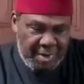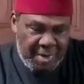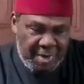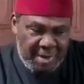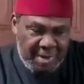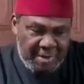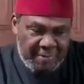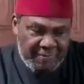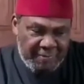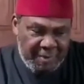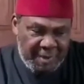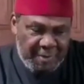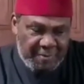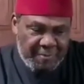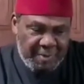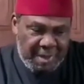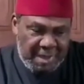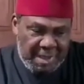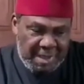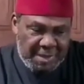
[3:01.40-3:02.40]
run for
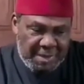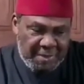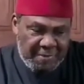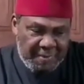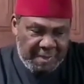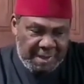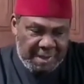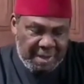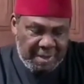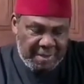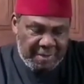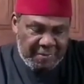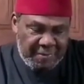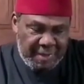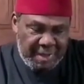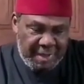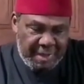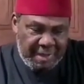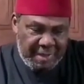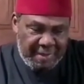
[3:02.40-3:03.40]
the presidency of this
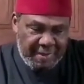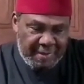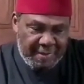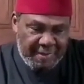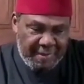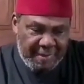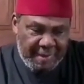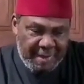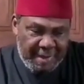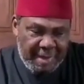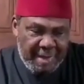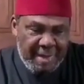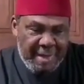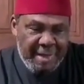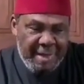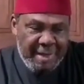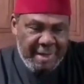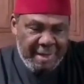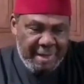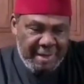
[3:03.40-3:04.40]
country,
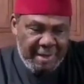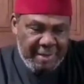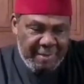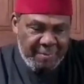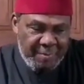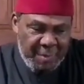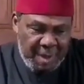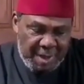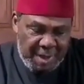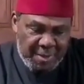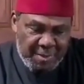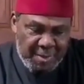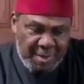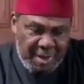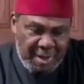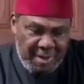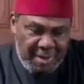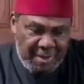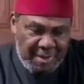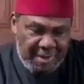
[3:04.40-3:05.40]
may the
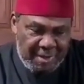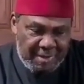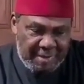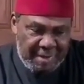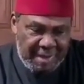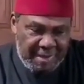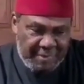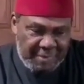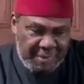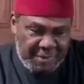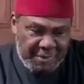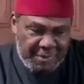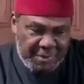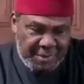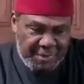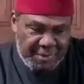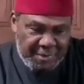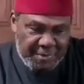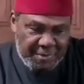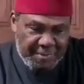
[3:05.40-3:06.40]
good Lord
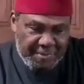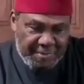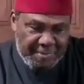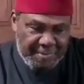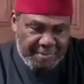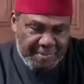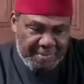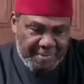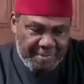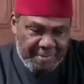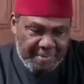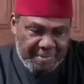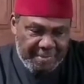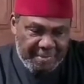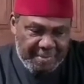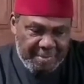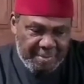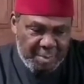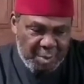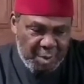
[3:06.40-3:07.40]
assist you,
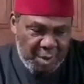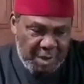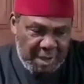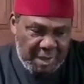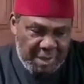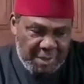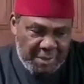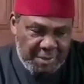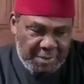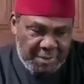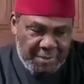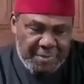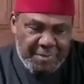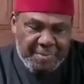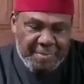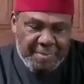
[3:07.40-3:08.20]
protect you,